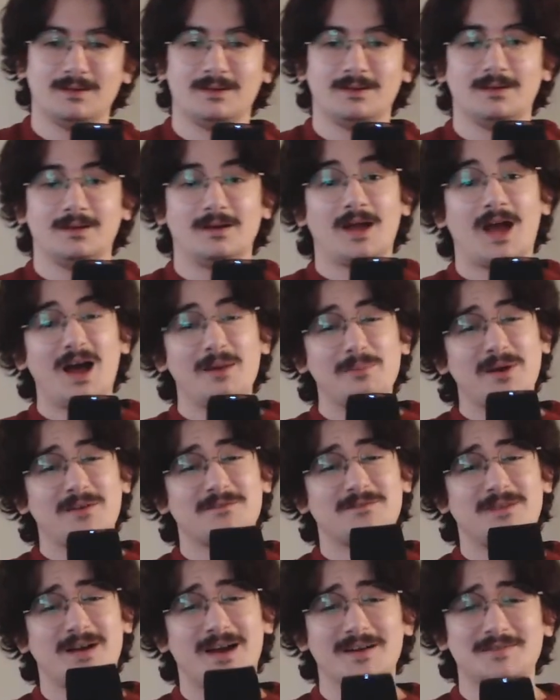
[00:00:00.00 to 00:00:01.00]
How about
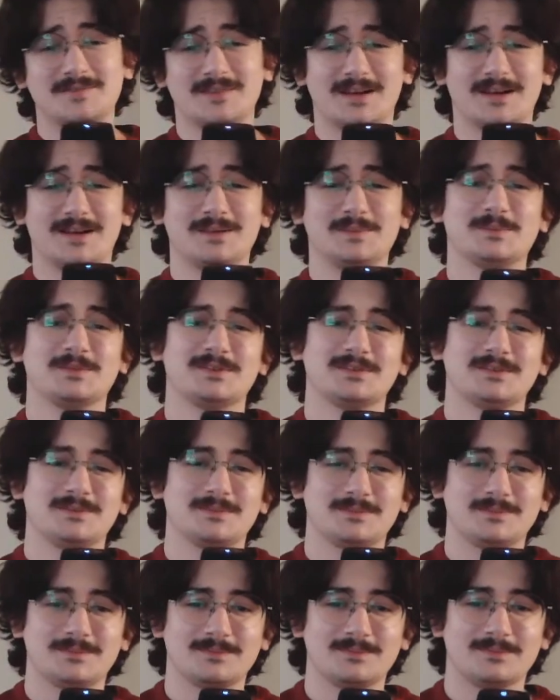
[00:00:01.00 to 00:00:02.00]
5 times?
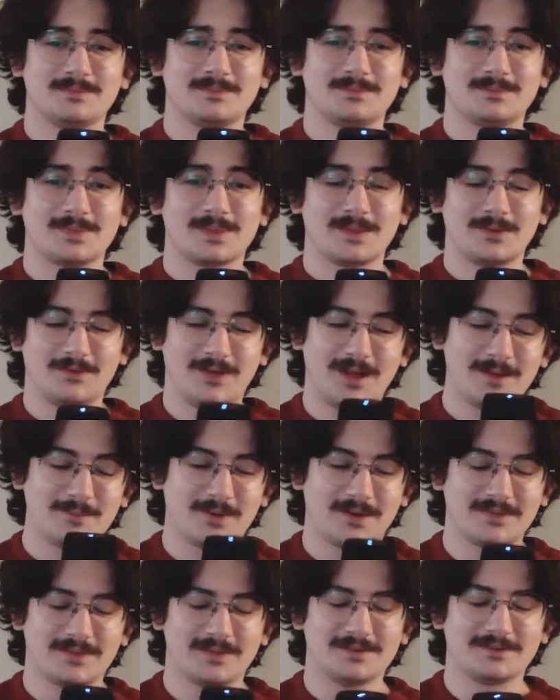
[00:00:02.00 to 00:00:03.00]
Well, I
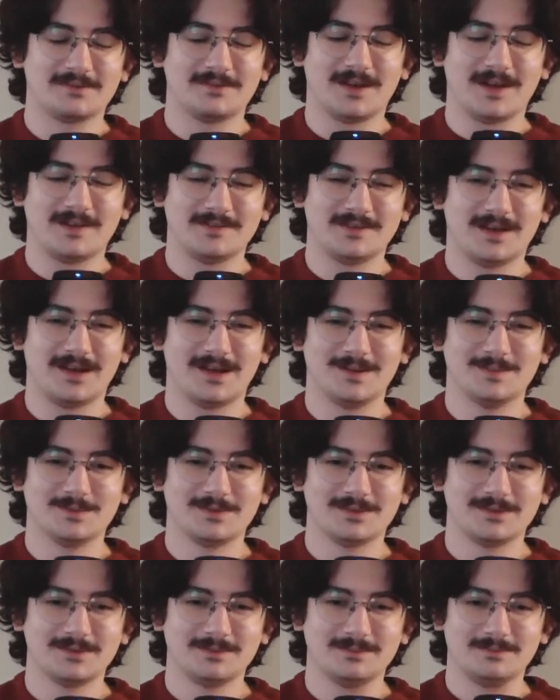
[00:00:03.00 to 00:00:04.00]
bought this 5
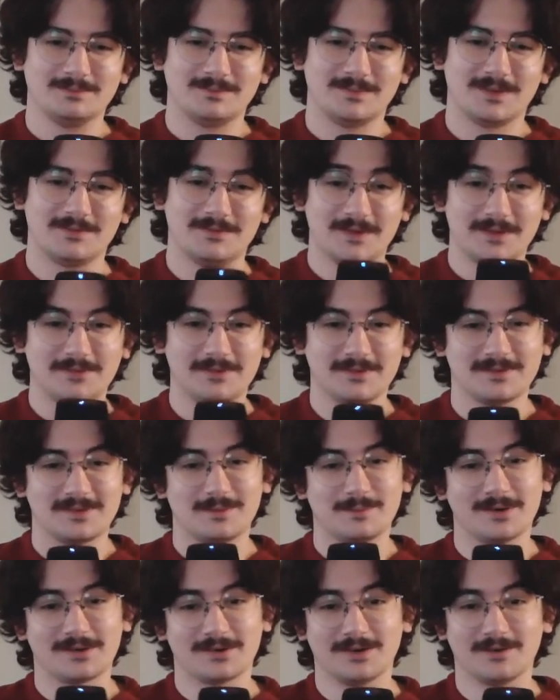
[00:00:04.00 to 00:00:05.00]
times. The fifth one's at
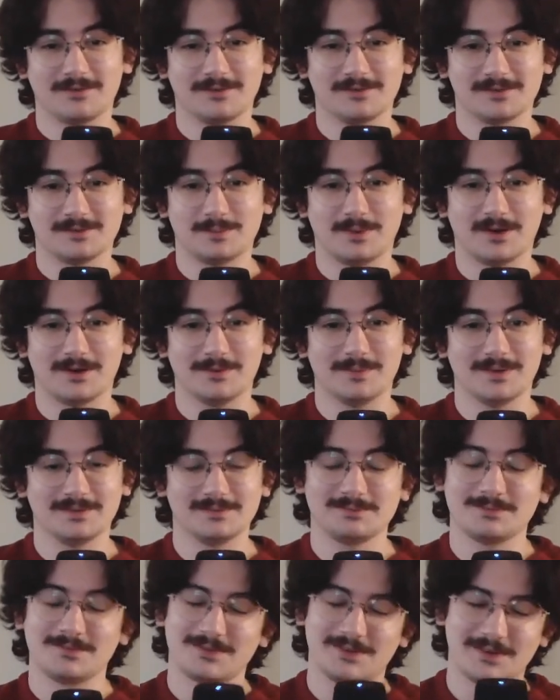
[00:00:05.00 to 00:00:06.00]
my girlfriend's apartment,
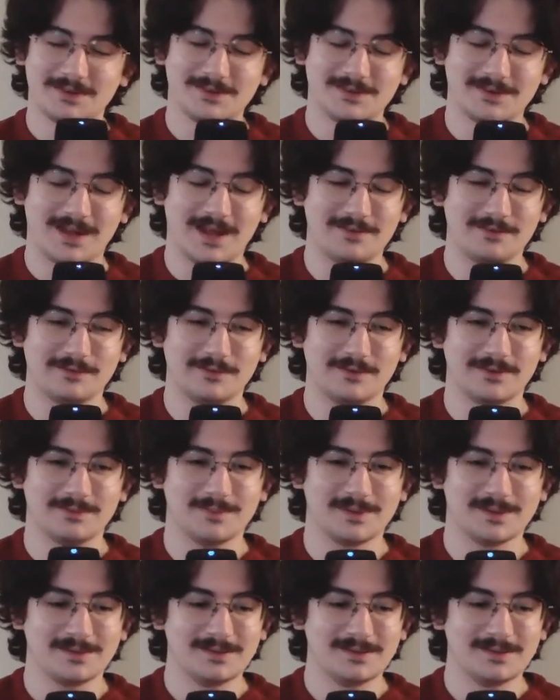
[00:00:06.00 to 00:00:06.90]
so I don't have it with me.